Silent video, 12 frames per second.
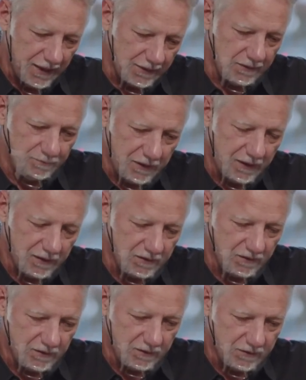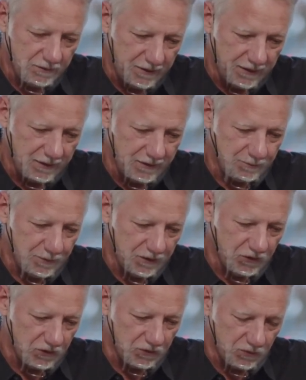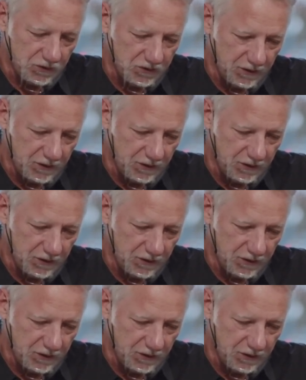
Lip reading: I had to be in to make these pictures was